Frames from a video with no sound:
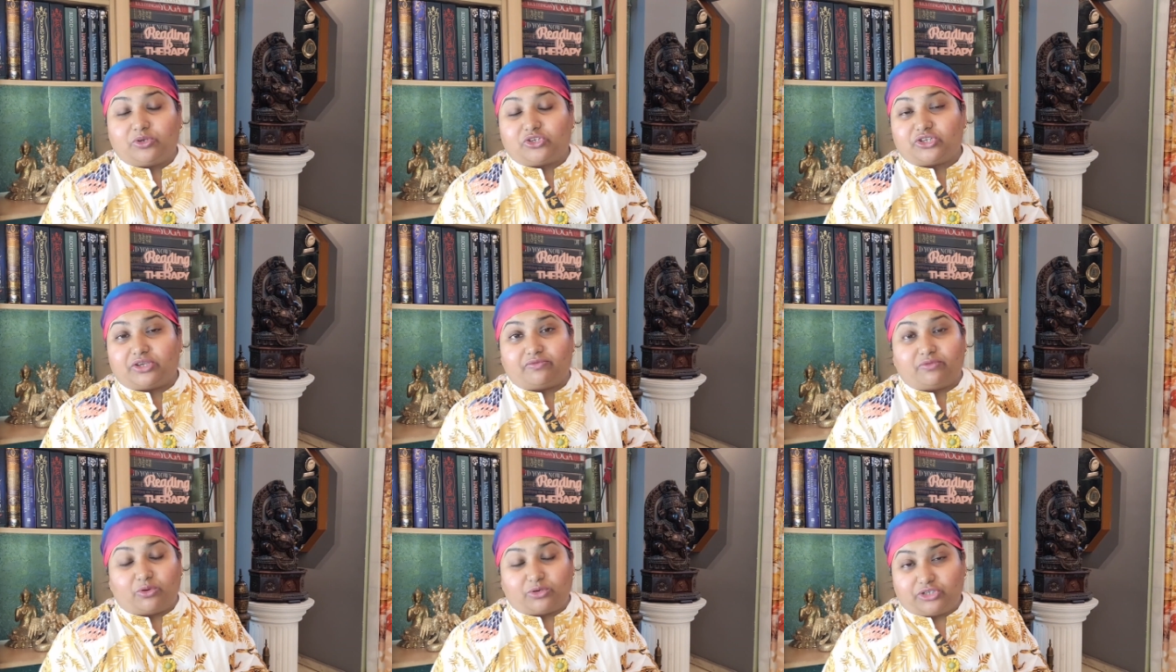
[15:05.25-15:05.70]

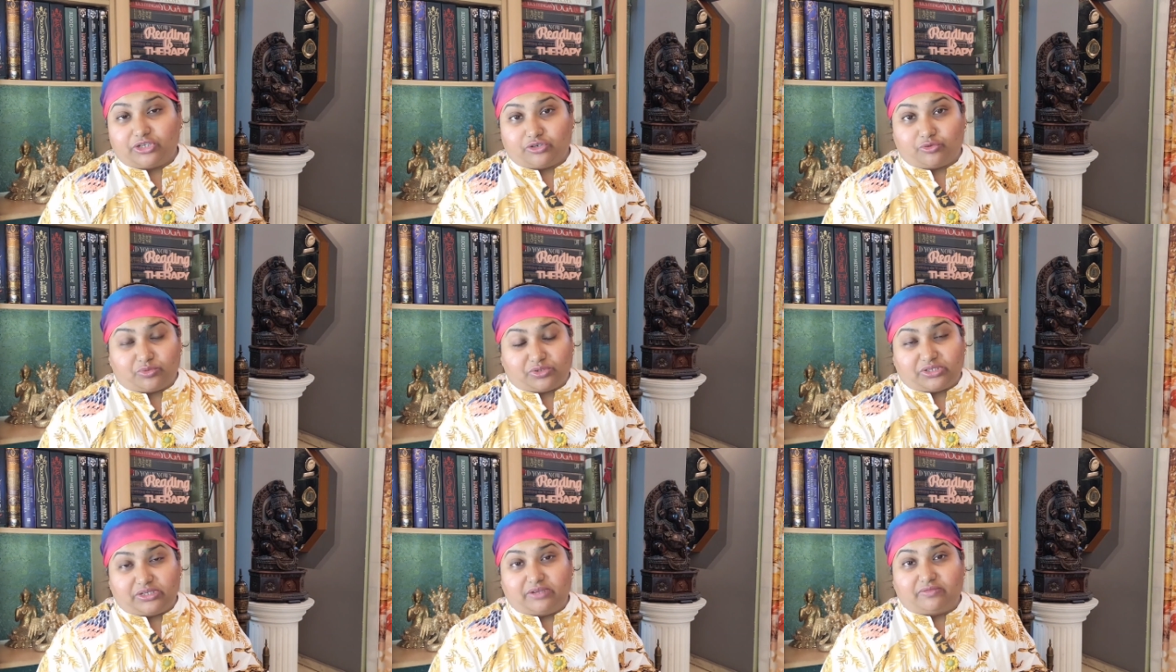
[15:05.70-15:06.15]
which I have not
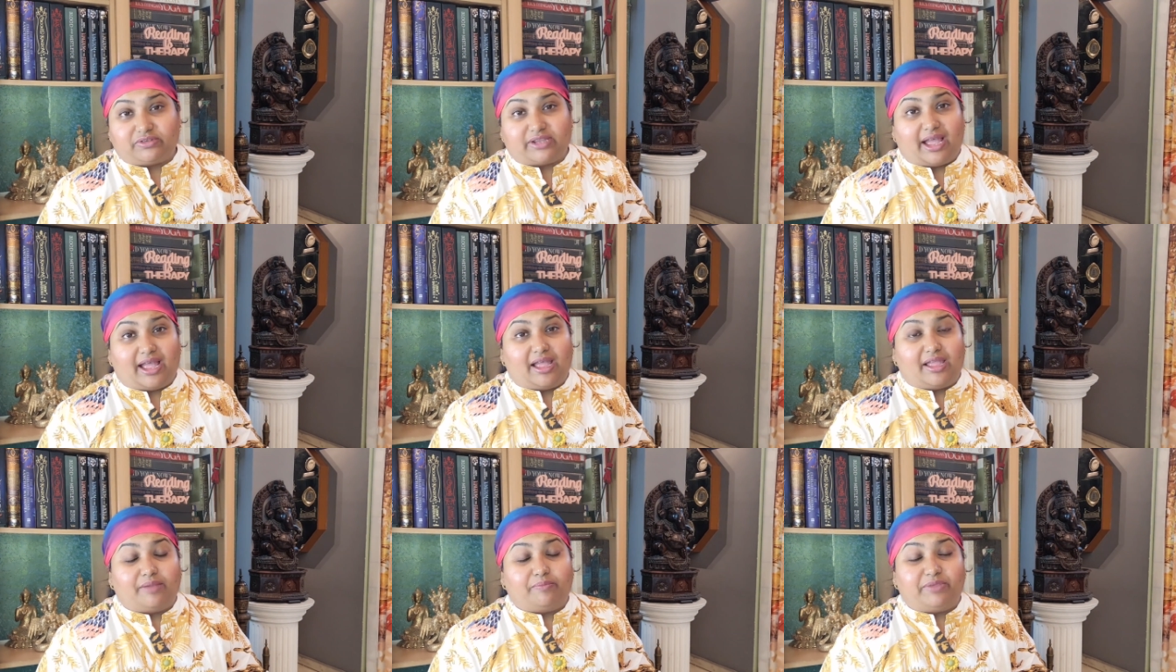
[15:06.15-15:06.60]
yet received.
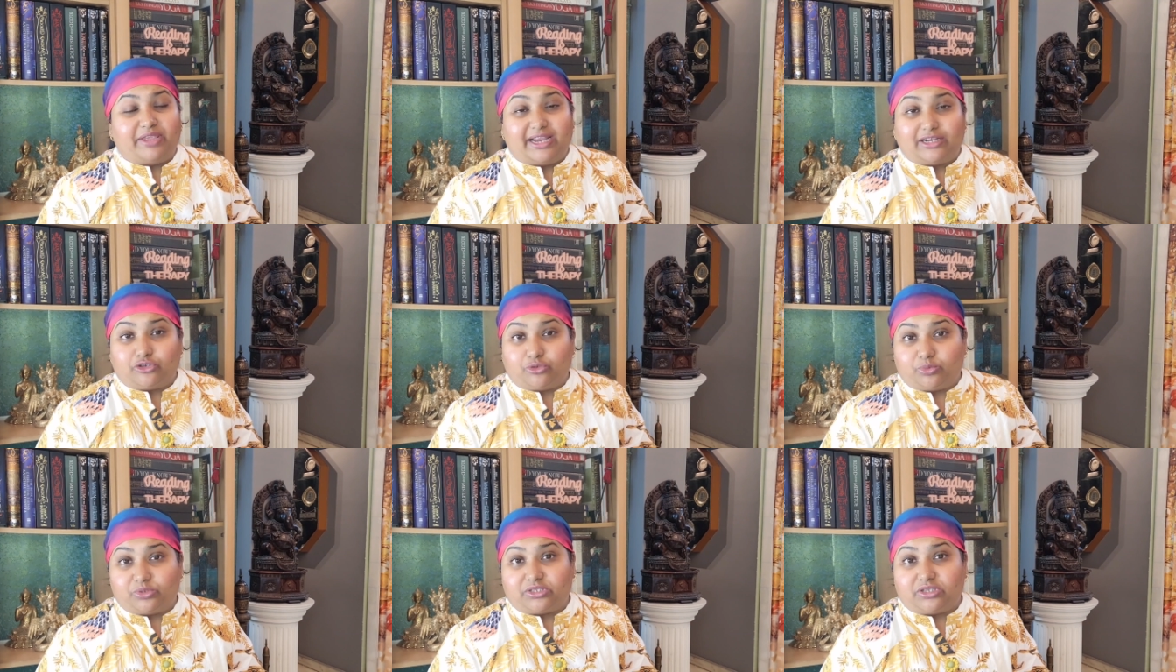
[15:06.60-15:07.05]
I am
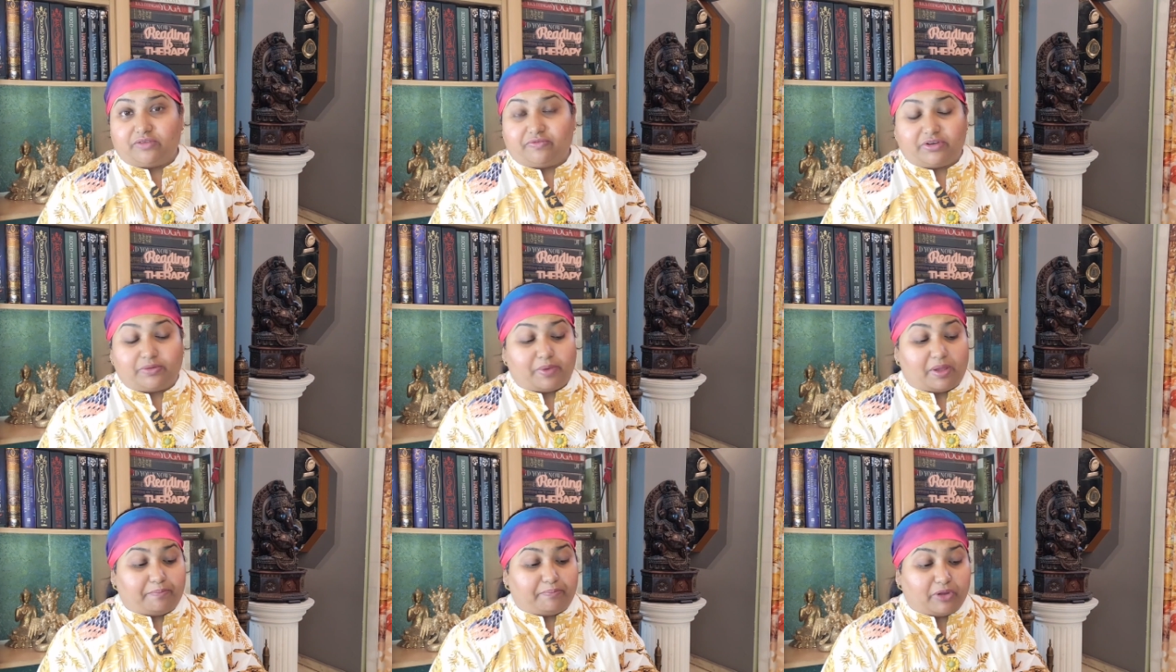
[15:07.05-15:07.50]
yet to
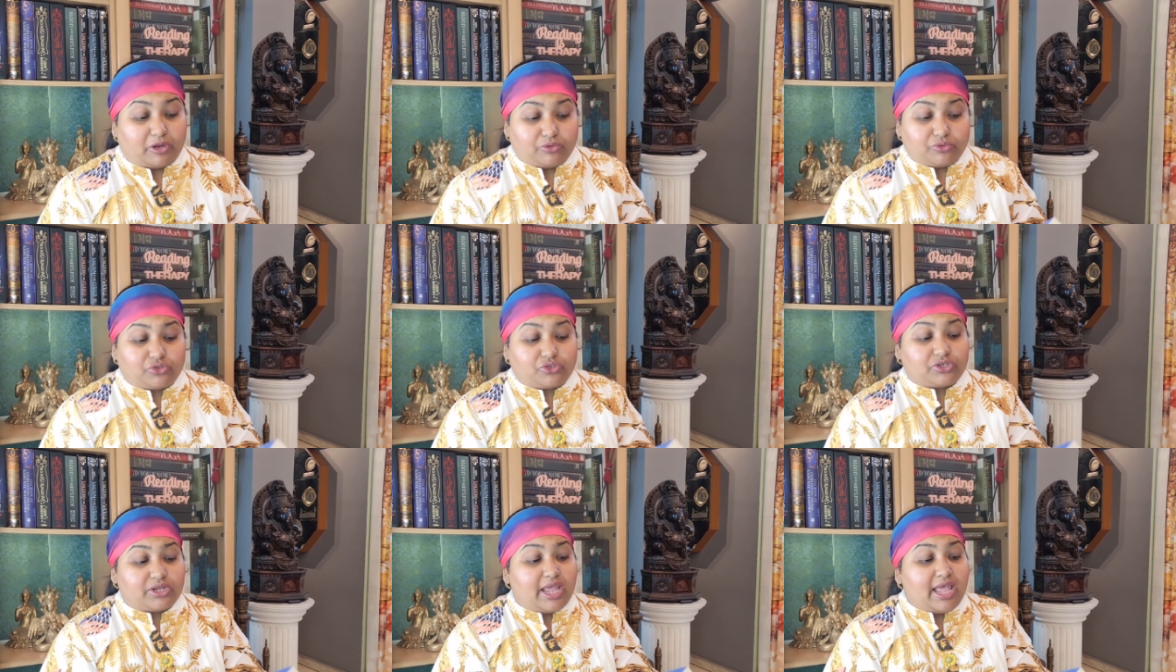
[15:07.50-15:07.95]
receive it by
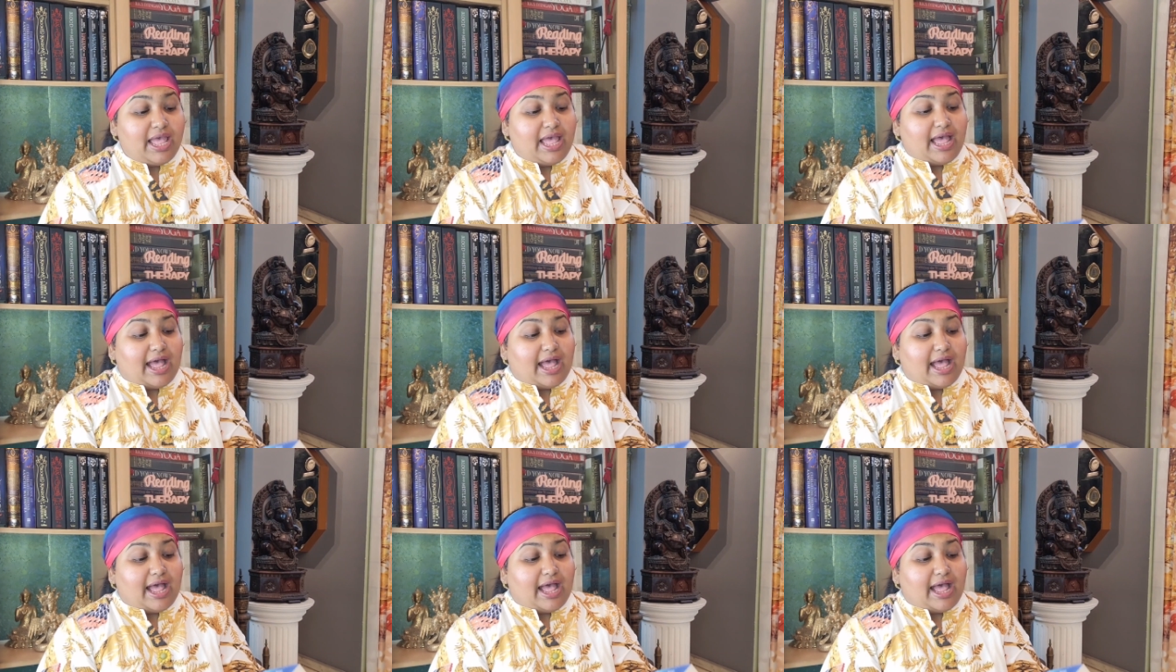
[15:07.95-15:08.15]
post.